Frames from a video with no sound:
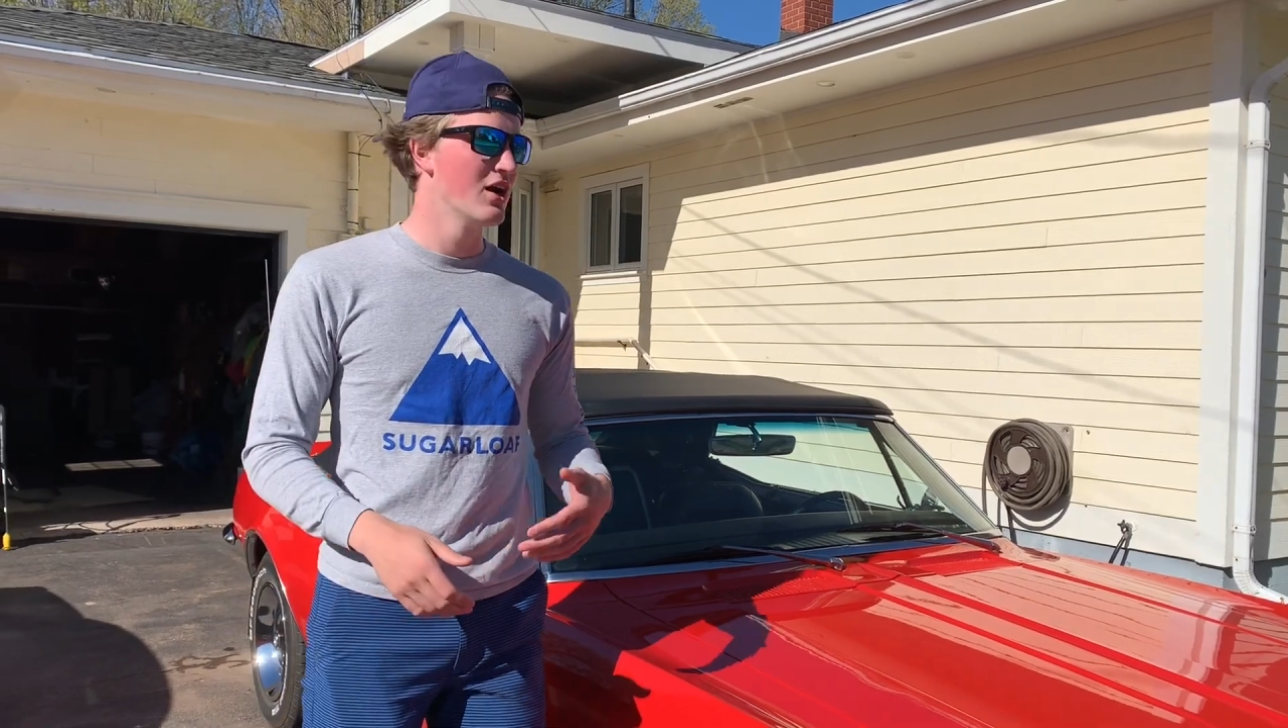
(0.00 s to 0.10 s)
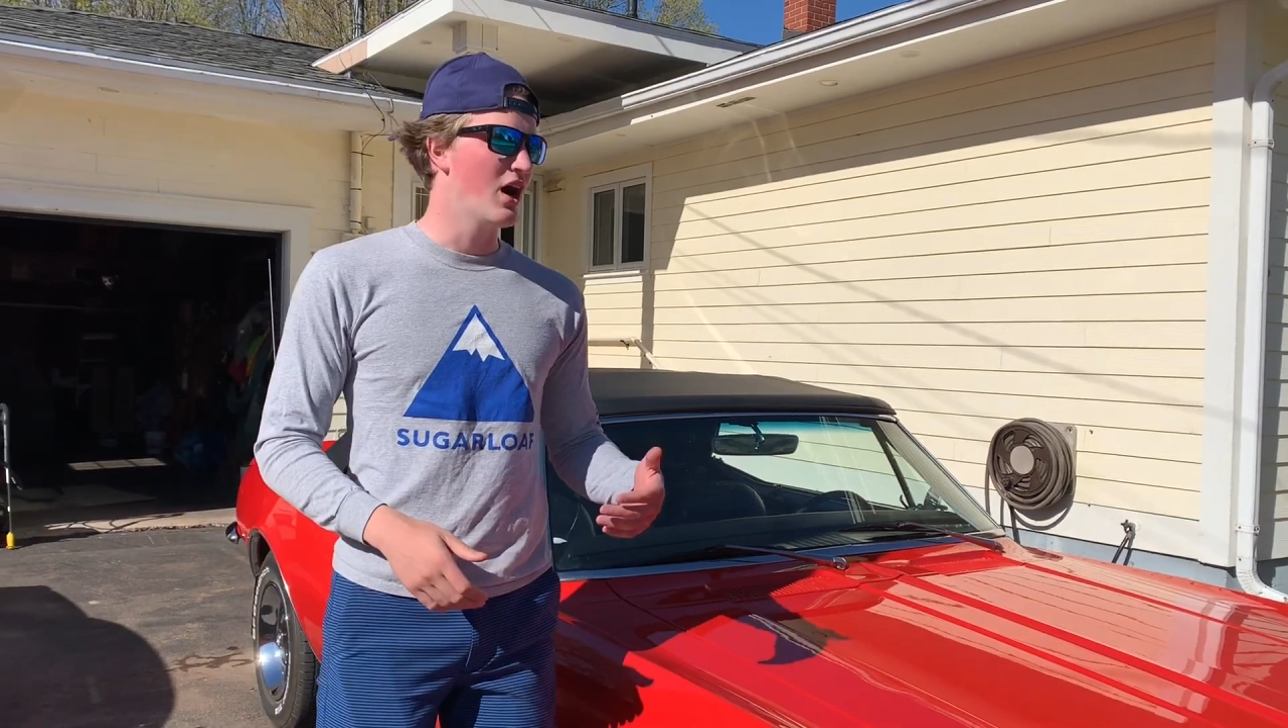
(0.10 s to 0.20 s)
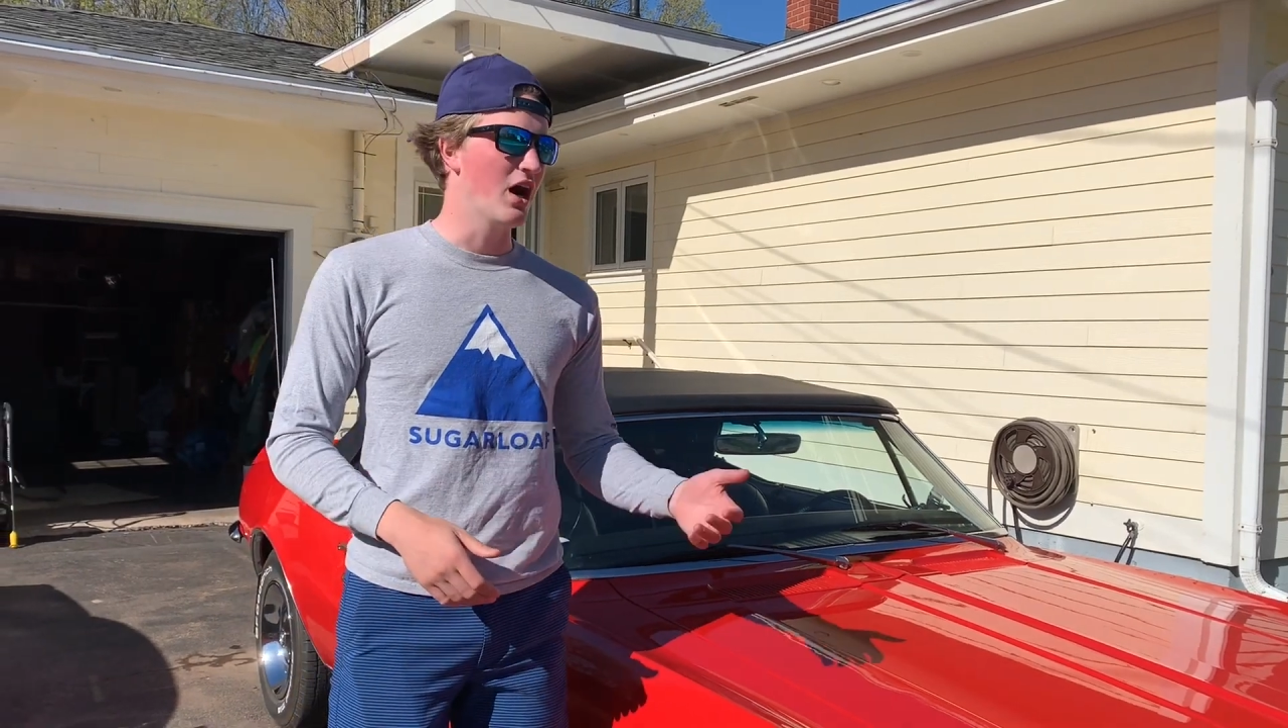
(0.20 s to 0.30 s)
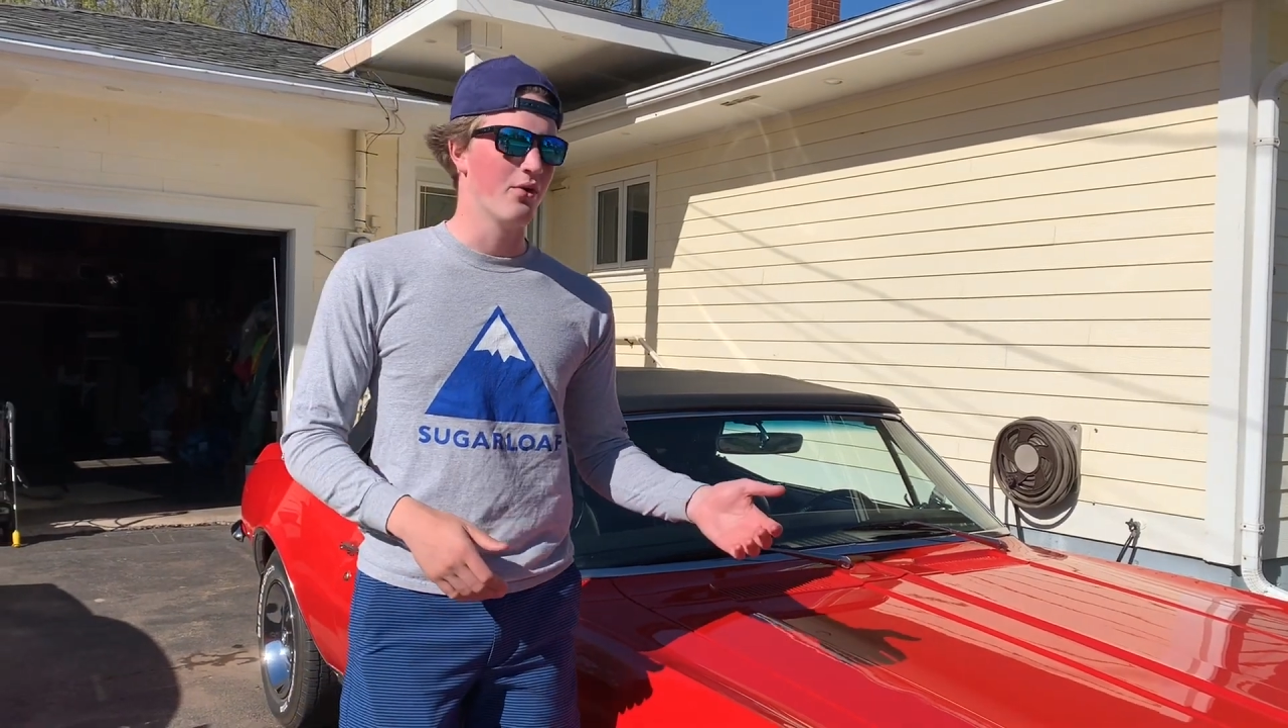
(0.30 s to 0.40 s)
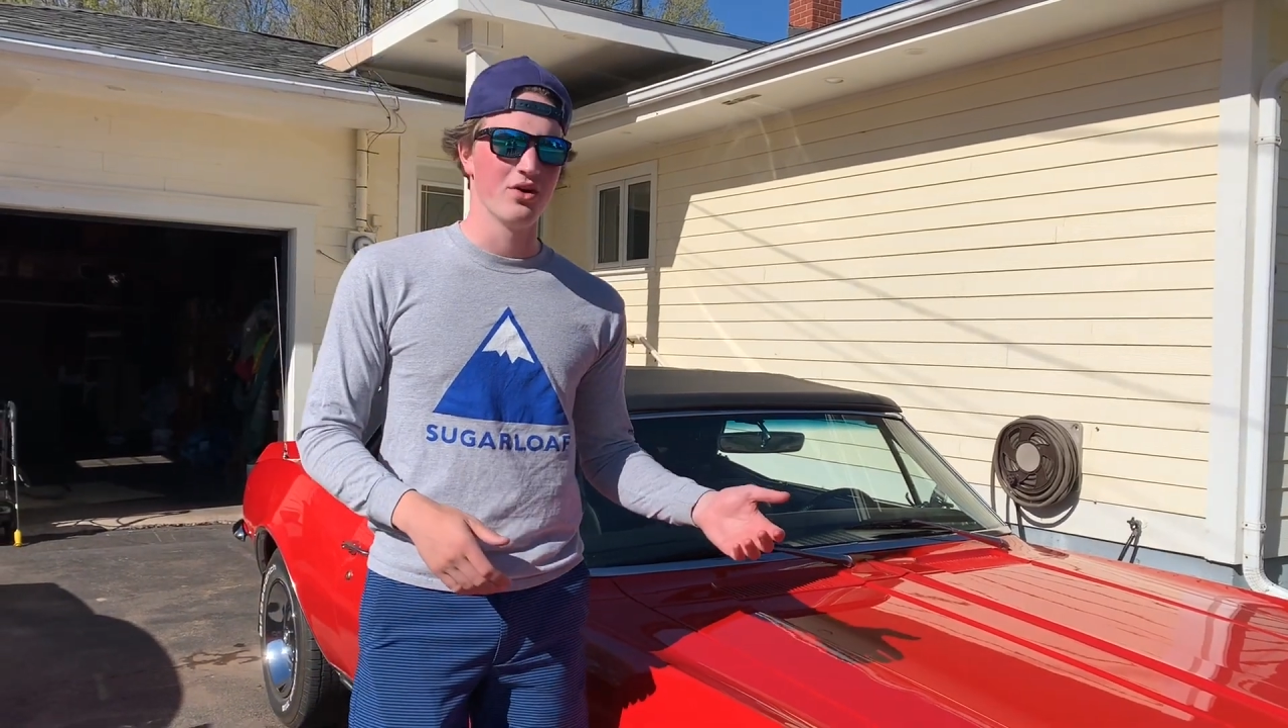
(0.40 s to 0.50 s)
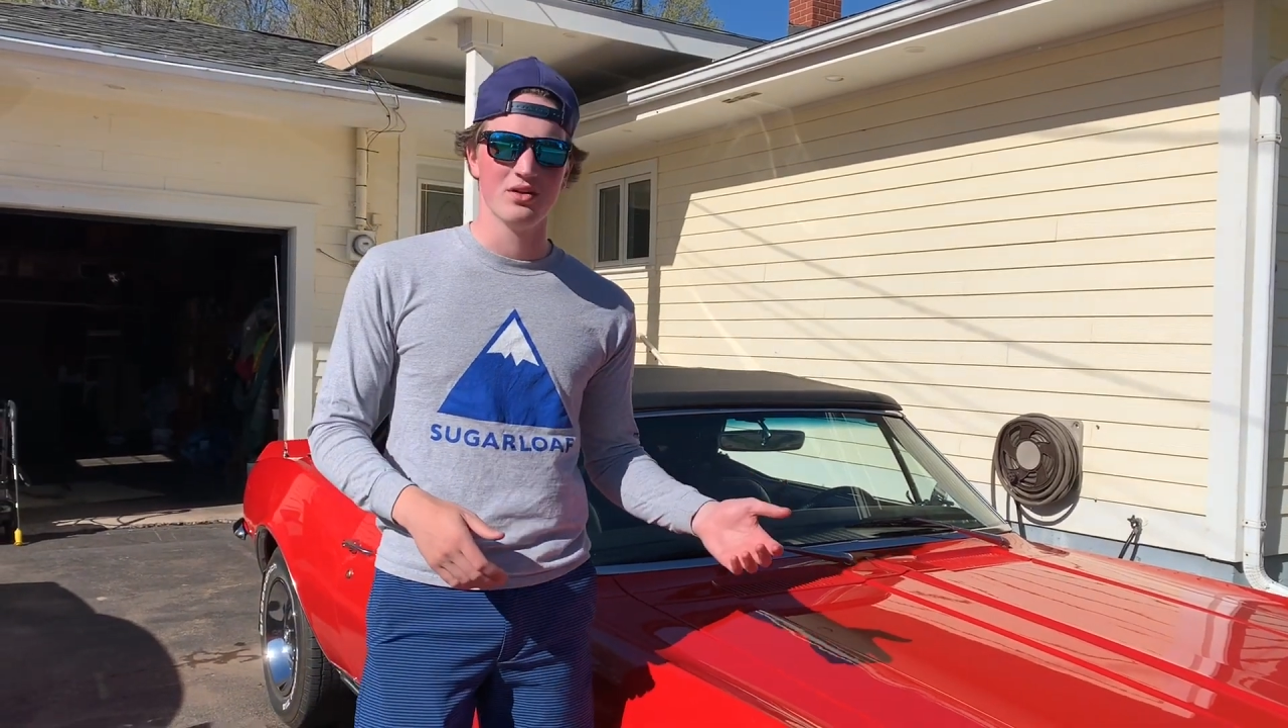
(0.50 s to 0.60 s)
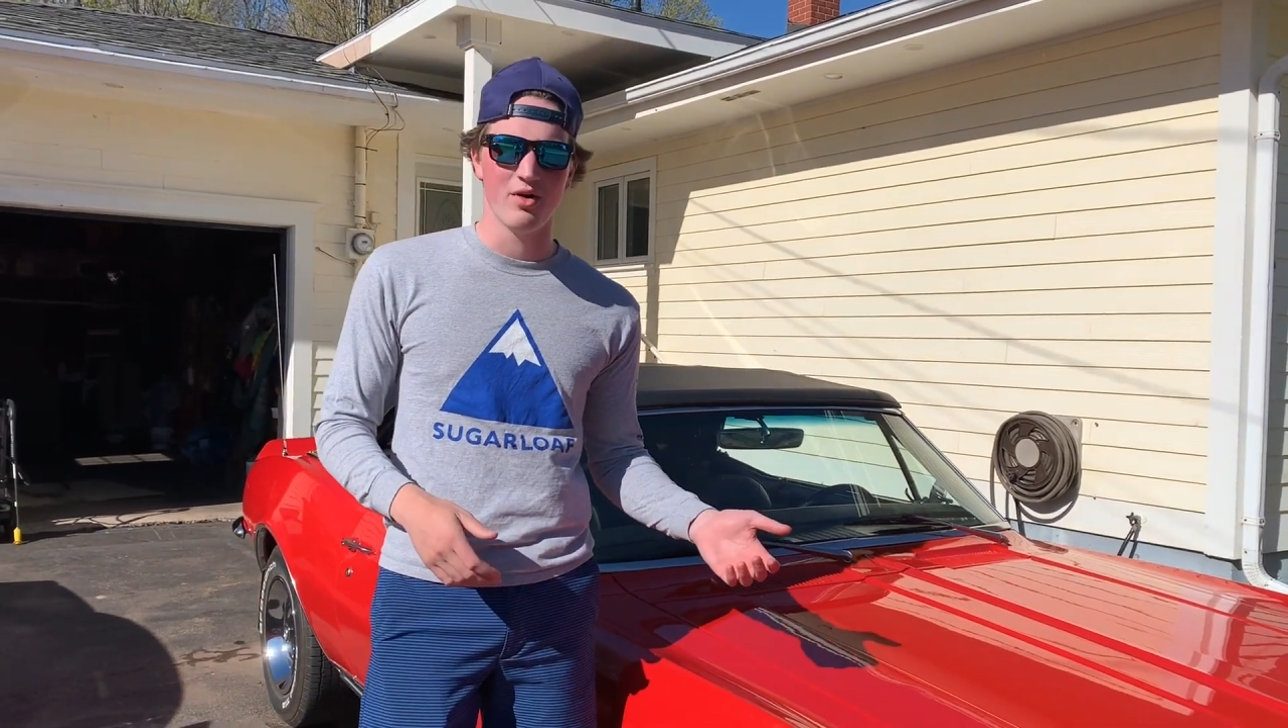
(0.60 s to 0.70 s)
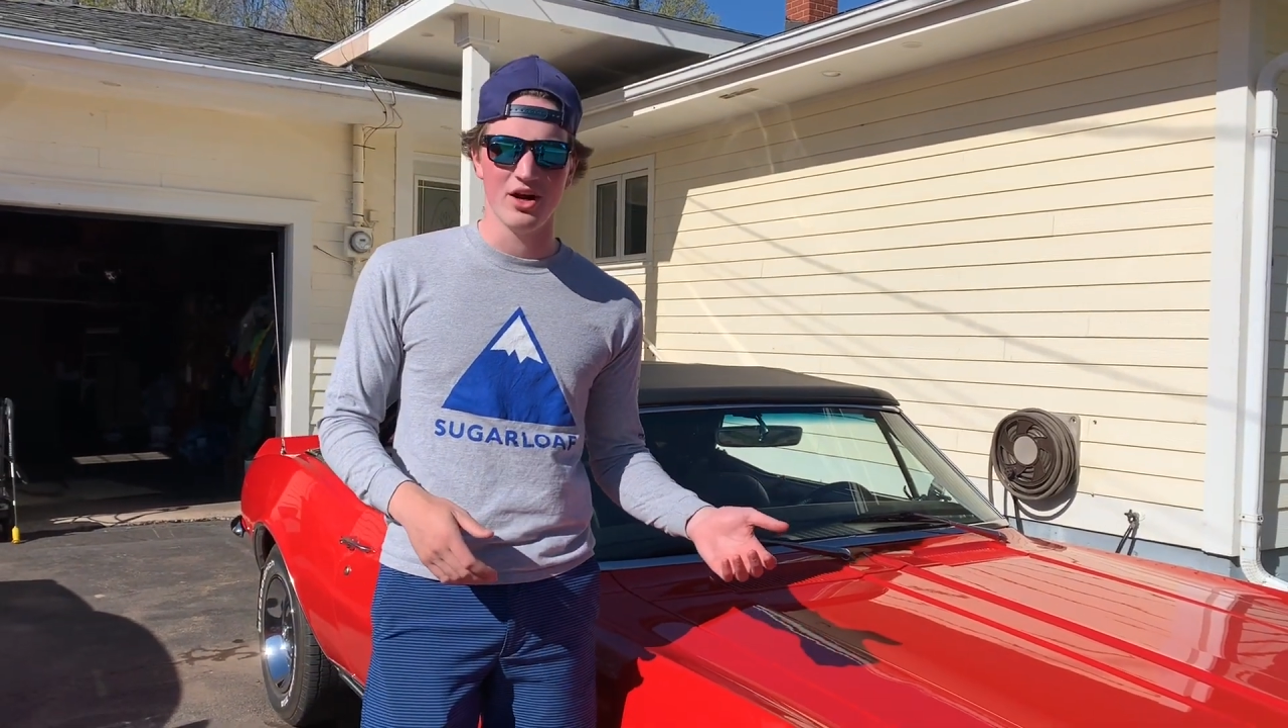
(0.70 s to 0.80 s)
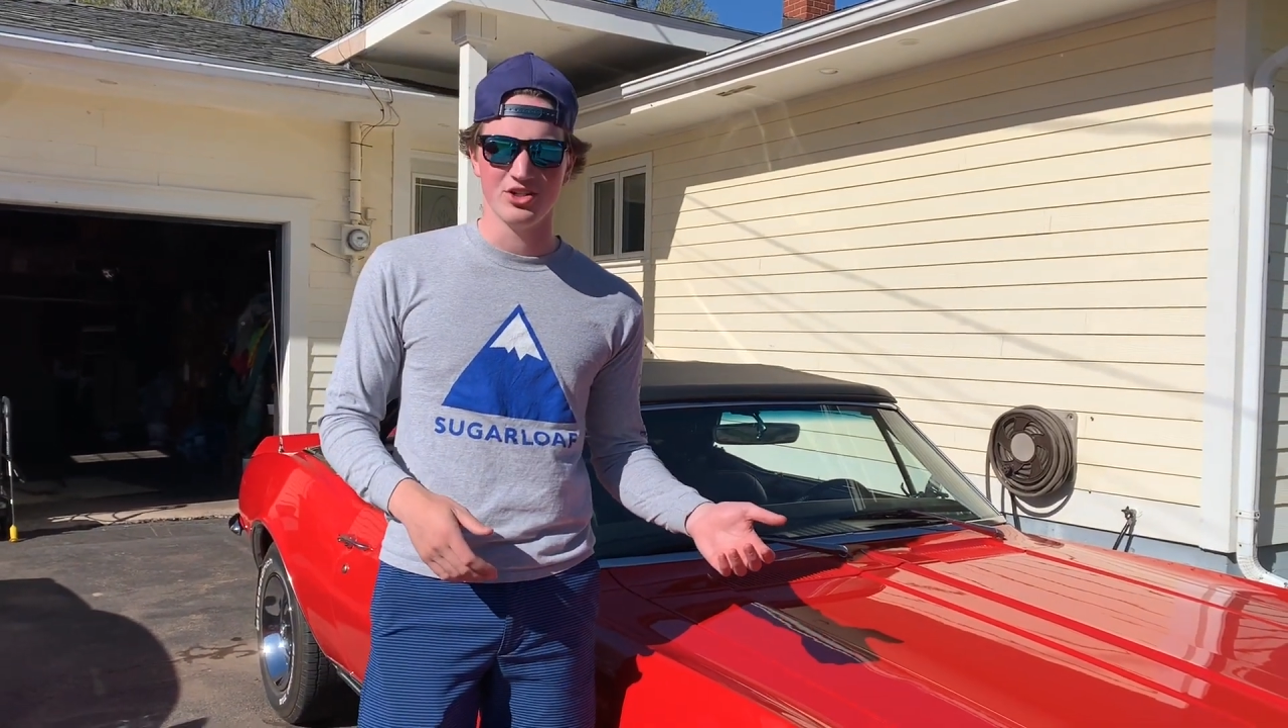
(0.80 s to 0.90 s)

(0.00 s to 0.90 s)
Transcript: I wanted to buy a